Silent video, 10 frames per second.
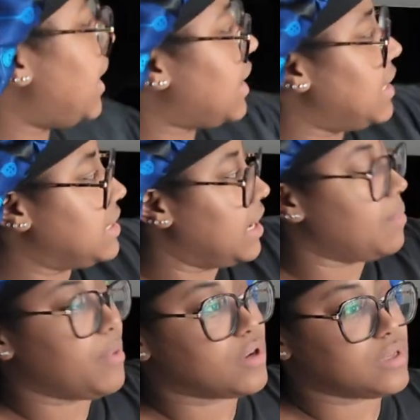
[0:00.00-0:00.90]
like a
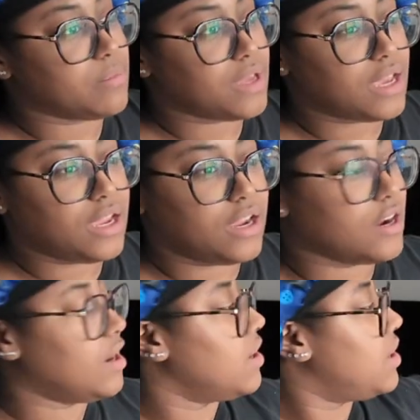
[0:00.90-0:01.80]
lamp or something
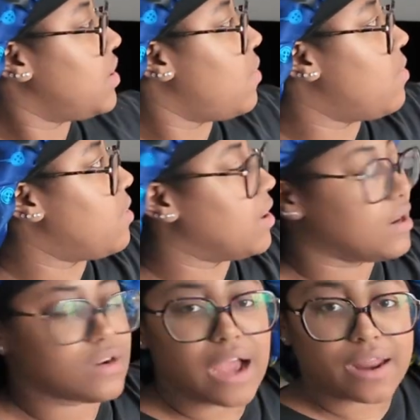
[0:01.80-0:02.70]
here,
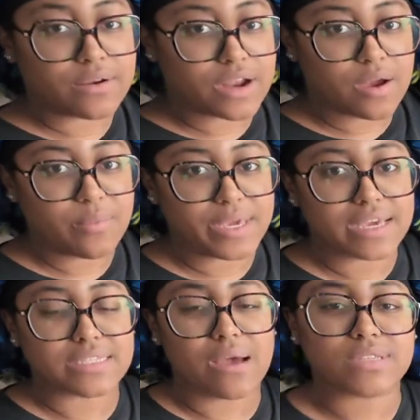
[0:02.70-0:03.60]
or I don't know,
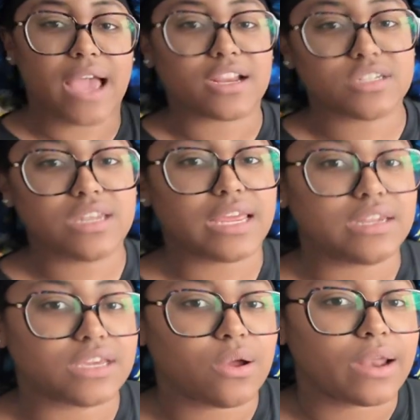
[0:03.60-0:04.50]
because I was actually like
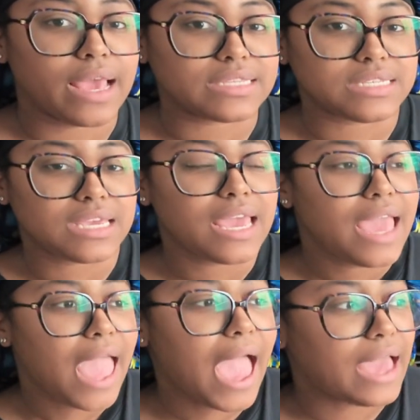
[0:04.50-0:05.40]
looking on Etsy
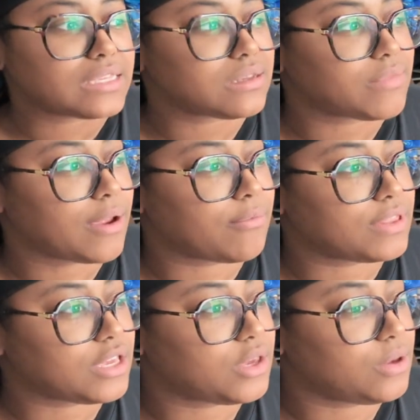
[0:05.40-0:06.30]
at some like
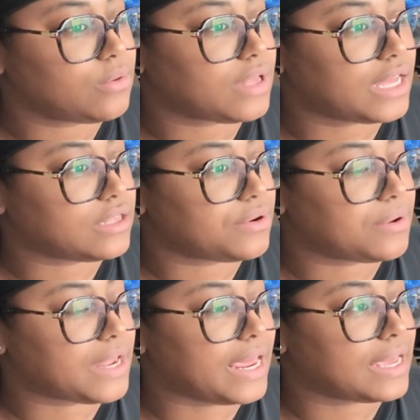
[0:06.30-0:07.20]
really cute like little
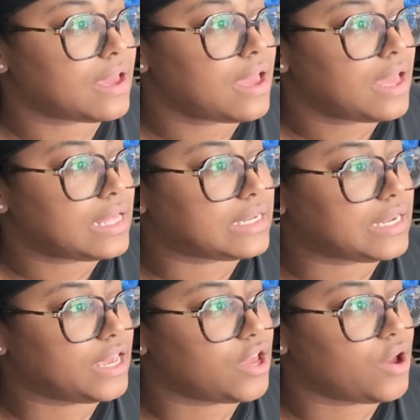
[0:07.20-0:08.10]
like
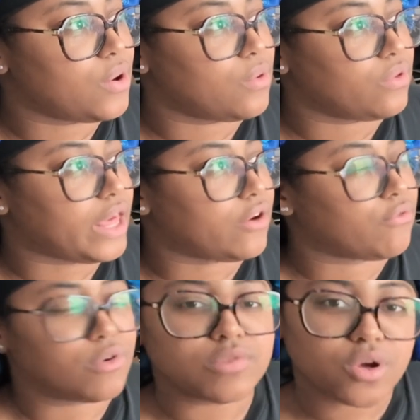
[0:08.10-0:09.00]
Lego like
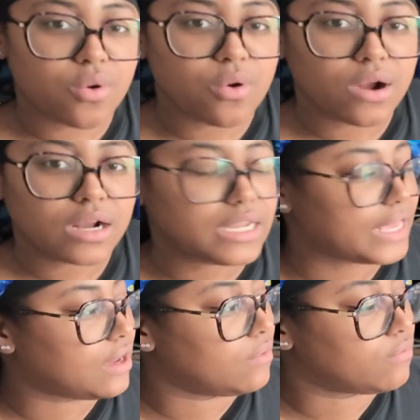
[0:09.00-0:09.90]
room decor,
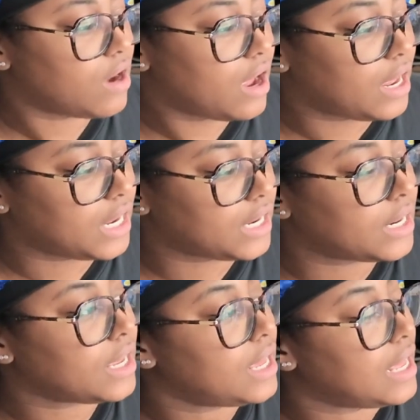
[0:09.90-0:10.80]
like a rug,
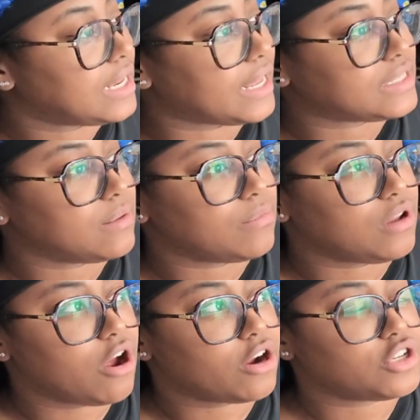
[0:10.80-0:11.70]
like some
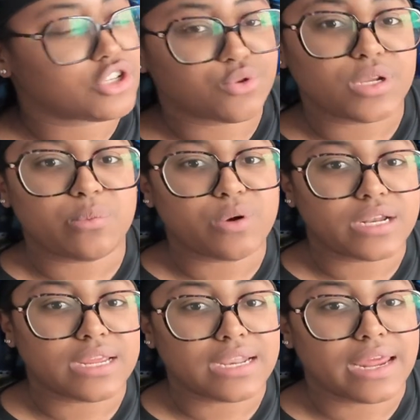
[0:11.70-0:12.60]
large 3D
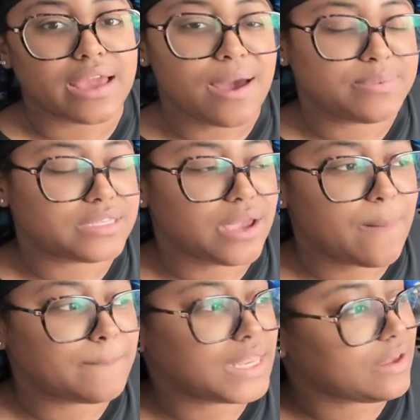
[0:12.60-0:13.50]
printed like upscale
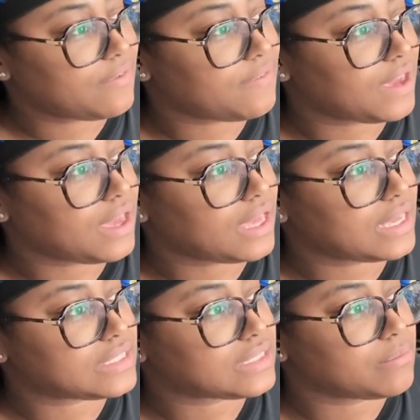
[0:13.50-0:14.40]

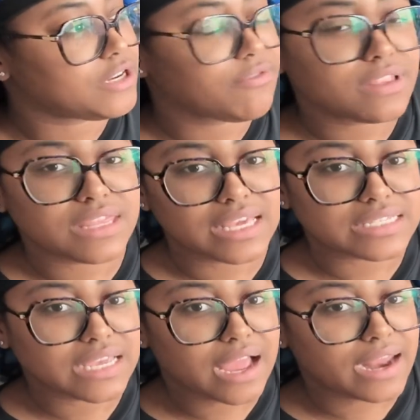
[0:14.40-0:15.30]
minifigs, some different things
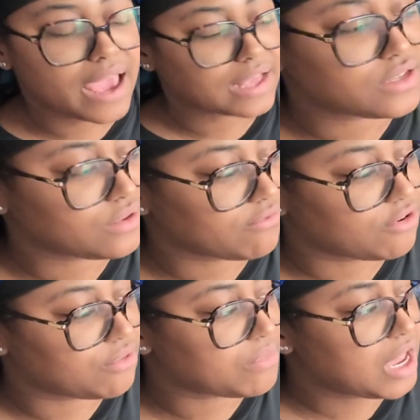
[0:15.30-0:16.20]
to kind of to the
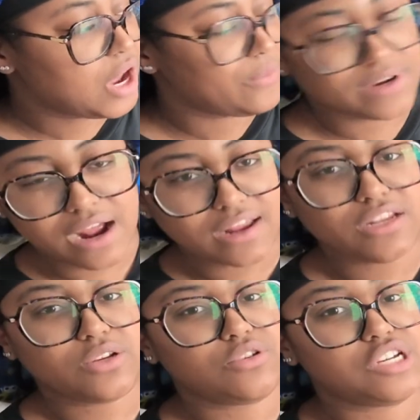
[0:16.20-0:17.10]
room. We're not going
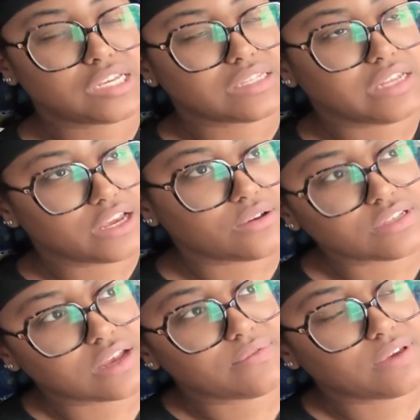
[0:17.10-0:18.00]
to do just Lego
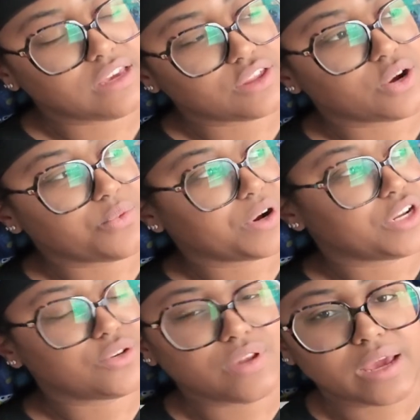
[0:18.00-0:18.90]
stuff either. We're going
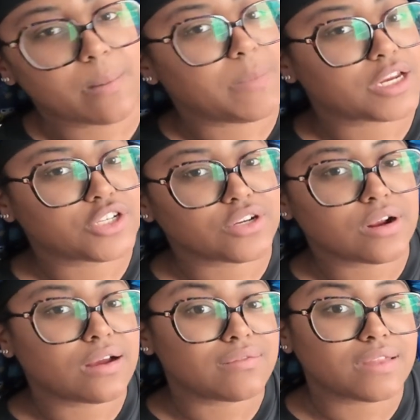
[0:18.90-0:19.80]
to do like a mixture
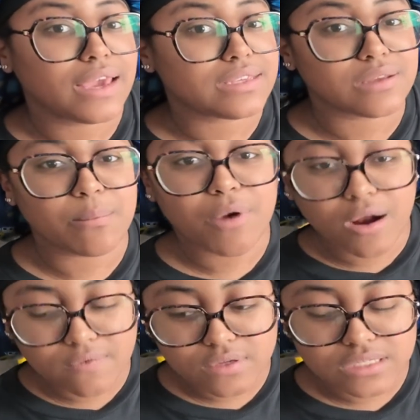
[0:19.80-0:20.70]
of like some
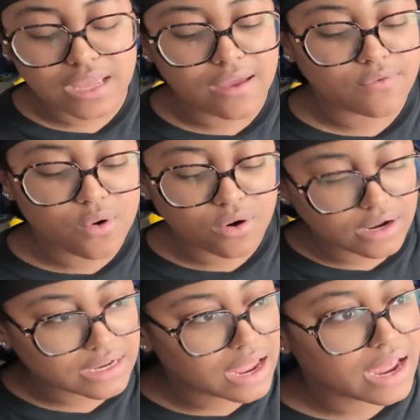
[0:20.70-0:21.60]
Marvel stuff,
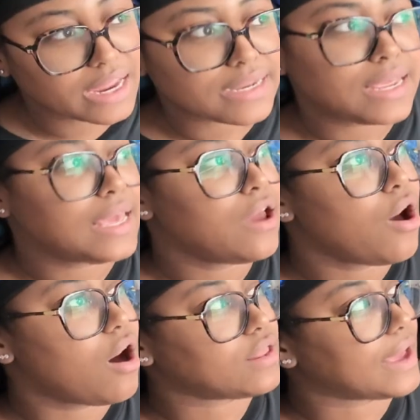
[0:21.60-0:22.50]
Coraline,
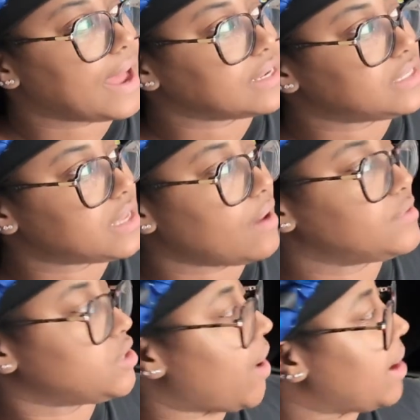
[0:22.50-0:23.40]
all that kind of stuff.
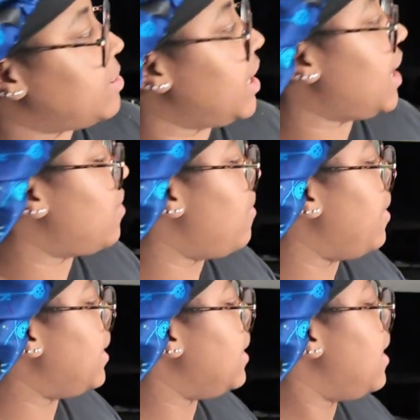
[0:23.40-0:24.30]
So I plan on